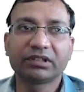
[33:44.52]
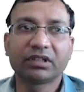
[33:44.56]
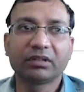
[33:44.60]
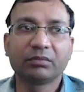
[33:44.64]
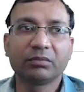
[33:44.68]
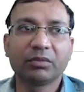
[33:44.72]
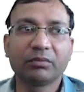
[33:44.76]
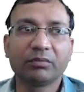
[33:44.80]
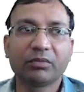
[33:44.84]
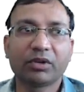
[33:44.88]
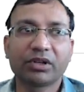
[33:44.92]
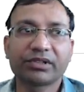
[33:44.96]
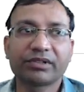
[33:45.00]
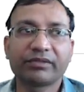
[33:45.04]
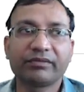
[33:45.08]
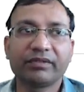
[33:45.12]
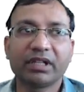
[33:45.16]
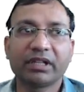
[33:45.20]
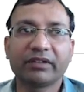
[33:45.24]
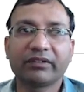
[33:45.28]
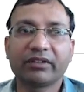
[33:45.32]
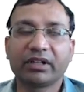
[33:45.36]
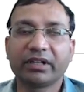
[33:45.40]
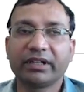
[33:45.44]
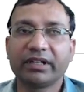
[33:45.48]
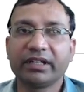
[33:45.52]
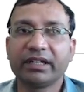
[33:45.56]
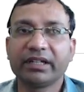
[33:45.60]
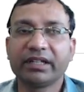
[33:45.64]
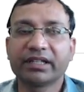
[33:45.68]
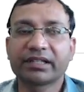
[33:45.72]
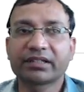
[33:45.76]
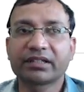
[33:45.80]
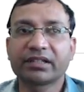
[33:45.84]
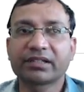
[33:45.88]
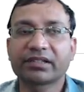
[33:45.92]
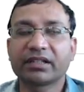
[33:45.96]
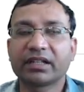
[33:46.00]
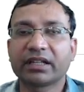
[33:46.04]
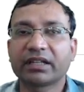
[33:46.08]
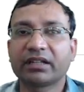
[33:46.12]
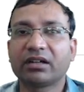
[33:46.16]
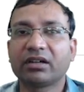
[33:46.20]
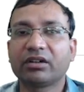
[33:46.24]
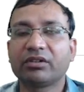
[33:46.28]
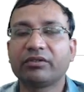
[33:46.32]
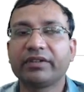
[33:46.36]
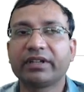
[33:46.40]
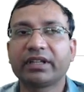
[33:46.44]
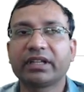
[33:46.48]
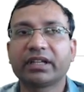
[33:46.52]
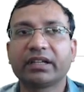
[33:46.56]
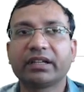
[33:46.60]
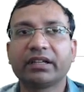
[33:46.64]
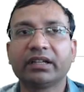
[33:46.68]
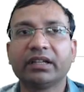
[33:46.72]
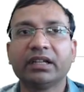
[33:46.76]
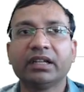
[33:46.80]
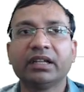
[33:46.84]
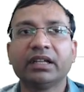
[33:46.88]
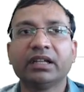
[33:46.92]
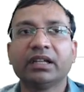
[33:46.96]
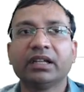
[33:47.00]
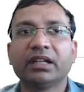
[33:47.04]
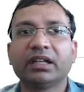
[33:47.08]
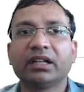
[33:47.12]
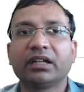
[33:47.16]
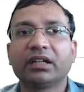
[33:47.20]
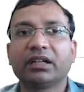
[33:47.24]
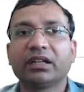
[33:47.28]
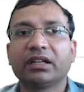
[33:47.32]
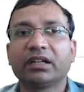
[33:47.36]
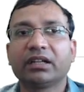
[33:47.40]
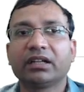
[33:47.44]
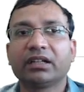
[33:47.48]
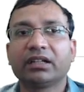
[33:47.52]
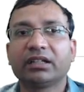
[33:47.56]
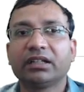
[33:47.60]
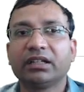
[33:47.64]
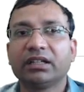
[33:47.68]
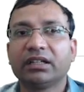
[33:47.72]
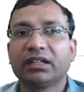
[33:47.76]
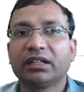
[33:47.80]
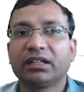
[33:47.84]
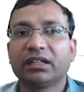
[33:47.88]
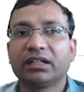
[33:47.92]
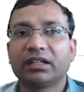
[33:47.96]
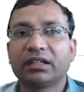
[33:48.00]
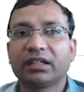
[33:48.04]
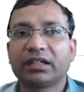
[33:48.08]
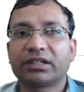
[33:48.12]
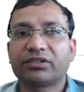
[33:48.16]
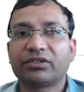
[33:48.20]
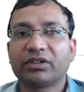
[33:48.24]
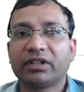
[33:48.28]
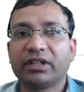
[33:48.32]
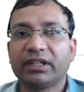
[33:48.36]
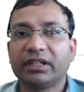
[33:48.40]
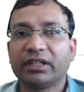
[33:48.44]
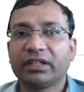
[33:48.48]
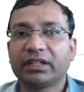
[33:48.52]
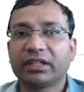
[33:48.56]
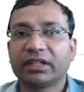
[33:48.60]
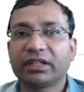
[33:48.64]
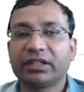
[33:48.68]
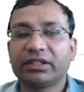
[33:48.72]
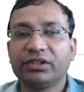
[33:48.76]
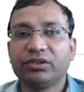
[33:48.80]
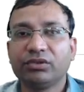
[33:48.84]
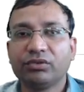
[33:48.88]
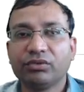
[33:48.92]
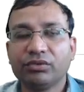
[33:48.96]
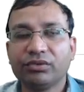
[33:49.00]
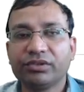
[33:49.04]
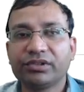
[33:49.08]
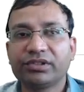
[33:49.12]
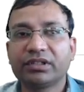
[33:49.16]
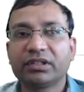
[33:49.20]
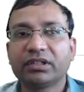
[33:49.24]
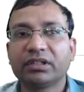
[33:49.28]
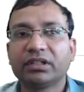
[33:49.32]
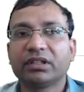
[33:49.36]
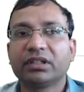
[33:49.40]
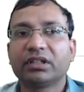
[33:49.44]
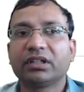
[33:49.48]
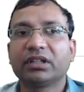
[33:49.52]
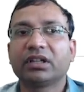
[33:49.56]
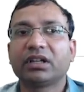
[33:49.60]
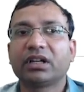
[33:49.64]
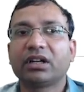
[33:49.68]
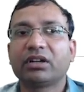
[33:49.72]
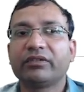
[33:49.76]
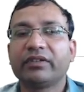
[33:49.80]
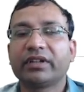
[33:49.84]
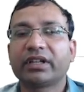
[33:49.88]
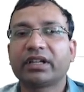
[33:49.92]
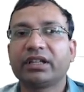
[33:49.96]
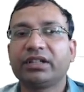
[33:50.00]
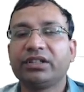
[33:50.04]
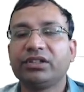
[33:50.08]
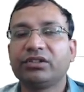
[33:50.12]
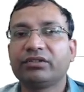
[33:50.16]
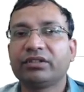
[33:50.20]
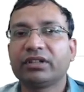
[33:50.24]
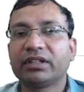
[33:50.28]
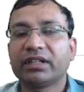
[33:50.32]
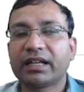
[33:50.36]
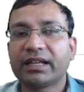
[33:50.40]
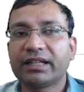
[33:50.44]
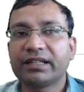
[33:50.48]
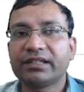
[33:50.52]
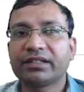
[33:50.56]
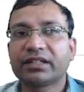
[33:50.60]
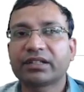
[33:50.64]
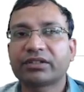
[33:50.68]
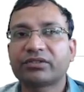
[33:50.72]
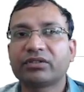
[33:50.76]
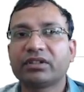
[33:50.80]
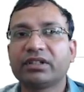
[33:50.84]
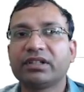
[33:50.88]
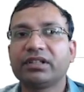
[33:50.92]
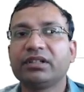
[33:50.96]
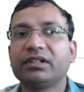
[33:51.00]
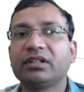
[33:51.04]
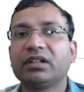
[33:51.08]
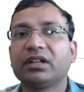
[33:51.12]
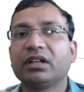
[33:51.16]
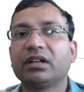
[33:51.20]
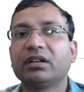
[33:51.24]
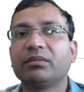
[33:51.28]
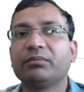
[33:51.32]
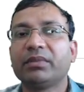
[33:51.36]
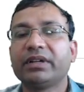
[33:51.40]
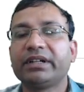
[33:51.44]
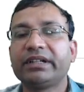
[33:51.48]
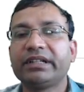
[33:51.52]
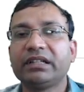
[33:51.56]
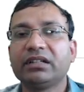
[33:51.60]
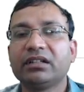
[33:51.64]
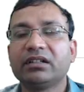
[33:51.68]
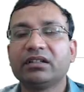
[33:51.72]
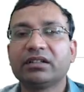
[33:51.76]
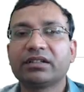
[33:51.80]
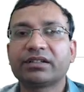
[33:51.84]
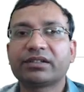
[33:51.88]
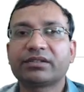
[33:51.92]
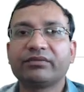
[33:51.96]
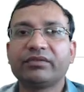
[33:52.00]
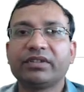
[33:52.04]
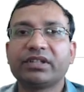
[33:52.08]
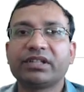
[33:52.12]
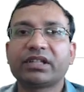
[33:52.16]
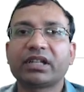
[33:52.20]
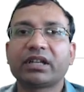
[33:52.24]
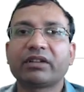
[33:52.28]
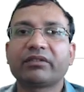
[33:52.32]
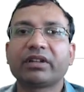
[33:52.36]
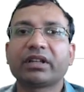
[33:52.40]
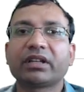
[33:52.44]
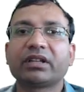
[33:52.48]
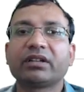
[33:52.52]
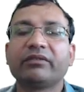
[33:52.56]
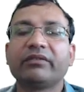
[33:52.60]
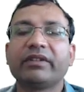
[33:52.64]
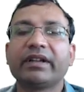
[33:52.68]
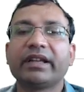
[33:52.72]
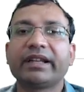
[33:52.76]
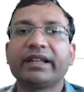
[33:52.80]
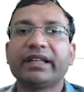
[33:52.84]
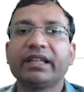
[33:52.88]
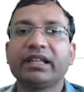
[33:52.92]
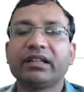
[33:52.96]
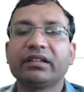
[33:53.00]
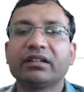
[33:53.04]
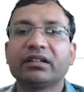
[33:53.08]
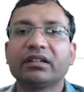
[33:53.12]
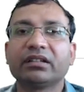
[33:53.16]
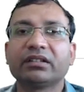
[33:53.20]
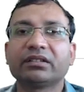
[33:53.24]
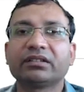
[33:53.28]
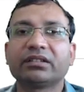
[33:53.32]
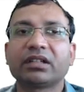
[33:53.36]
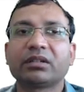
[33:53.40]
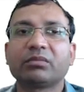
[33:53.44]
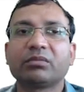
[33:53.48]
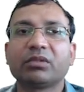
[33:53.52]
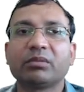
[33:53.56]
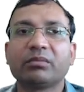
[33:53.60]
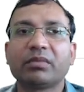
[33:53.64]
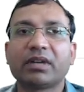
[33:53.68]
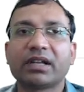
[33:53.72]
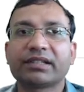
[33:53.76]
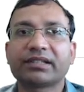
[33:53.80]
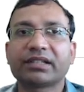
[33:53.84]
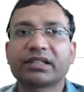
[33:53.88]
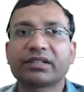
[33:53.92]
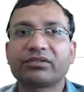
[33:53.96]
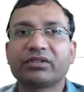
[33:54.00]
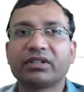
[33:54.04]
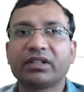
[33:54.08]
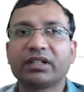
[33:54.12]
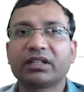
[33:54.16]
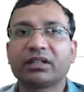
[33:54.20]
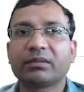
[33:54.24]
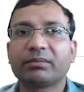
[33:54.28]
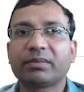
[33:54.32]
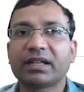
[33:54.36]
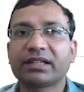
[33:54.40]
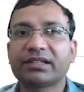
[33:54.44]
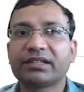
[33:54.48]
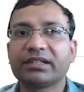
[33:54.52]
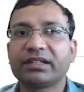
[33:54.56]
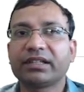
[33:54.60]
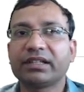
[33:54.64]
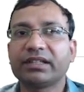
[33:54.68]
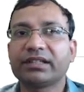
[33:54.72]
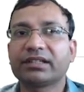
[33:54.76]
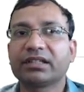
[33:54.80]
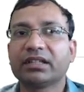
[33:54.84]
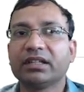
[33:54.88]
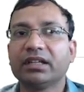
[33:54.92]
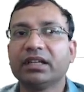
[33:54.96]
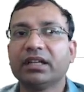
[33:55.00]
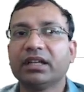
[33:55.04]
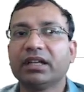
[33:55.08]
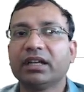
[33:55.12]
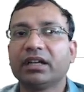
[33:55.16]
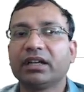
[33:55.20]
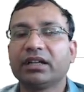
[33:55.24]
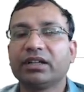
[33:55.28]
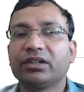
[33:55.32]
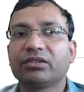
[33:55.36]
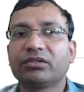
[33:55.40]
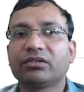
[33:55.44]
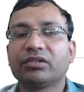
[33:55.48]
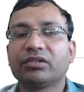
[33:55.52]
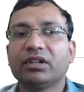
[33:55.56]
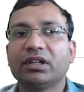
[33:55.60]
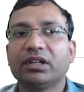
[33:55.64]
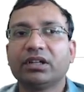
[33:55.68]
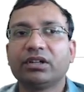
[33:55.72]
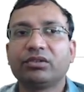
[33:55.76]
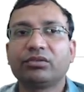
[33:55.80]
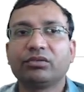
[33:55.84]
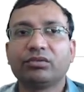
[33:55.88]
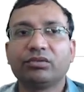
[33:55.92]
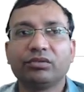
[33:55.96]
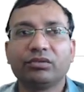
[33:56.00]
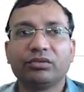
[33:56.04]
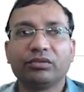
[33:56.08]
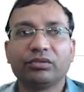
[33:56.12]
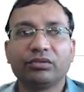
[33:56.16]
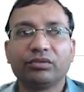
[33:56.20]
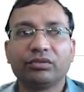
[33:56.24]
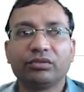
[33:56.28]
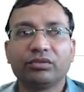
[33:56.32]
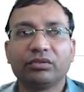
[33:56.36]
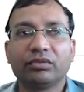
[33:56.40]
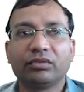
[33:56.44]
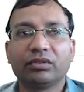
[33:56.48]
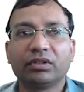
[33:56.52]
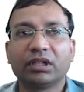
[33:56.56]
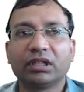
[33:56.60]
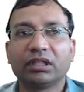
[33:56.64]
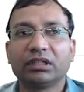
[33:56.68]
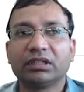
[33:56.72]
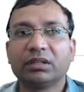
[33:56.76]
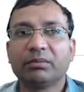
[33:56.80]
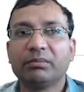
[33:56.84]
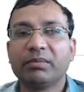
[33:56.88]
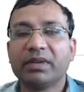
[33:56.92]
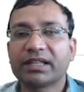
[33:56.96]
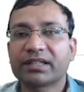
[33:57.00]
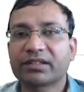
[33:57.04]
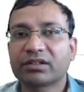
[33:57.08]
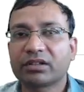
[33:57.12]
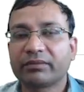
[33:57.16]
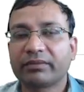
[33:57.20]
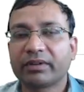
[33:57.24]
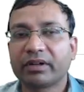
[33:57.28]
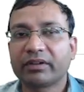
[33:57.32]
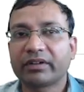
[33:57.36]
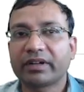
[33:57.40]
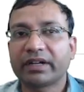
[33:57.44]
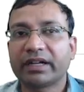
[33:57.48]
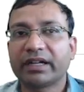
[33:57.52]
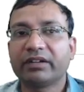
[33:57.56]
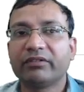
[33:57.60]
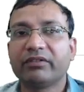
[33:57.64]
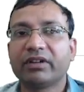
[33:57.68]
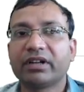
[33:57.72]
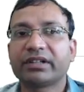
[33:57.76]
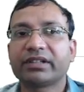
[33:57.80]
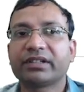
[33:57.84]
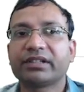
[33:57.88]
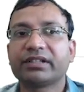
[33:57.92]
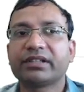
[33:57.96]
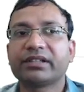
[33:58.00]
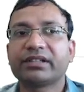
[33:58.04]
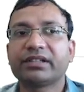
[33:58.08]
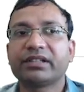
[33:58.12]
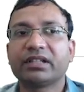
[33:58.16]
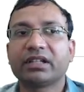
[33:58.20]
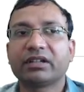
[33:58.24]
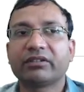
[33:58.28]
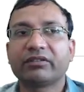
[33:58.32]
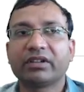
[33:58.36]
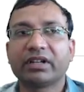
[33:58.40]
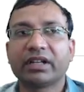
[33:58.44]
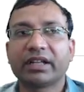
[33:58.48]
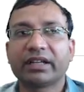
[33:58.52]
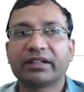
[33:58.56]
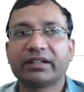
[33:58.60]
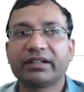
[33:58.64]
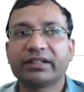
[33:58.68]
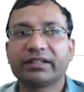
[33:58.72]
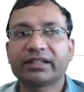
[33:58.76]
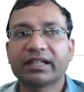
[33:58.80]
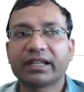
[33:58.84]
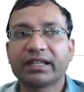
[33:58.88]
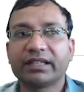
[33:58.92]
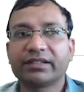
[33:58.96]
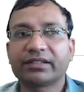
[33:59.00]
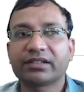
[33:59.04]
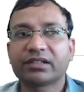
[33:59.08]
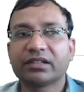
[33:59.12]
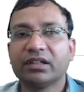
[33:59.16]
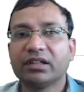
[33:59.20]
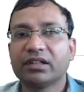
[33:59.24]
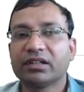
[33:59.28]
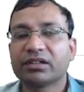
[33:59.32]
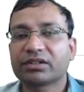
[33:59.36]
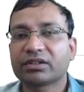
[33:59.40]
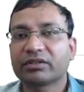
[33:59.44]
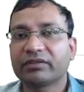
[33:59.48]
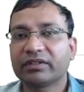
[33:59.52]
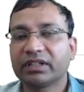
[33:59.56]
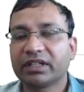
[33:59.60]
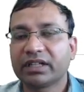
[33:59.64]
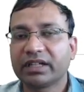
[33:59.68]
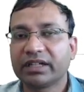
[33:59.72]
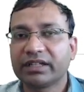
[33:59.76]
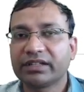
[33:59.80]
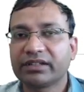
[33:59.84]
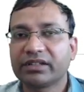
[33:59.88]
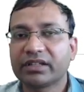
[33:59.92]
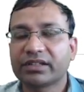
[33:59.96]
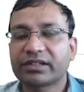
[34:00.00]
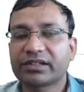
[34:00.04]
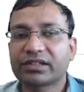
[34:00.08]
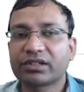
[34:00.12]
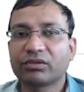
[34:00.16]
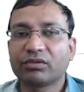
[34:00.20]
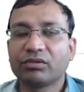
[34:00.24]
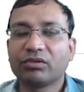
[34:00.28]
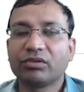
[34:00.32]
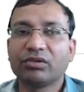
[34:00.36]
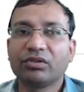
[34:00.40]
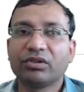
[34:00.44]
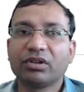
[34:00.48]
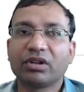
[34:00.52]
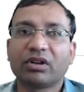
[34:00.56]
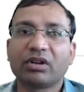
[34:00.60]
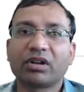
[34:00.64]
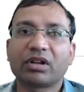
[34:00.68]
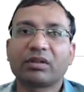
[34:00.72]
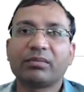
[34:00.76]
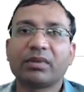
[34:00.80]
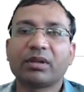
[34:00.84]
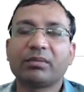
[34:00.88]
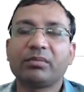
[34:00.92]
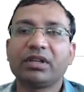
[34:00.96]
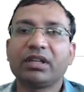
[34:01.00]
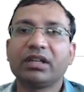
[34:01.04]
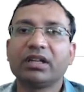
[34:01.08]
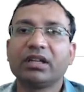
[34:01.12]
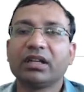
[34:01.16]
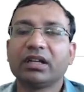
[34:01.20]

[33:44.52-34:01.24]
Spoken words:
For the thermal mass, we have already discussed like how we can actually use how we can utilize actually materials which have like a varying thermal mass actually capacities, to the best of our advantages in our like designs. So whether it is a stone, or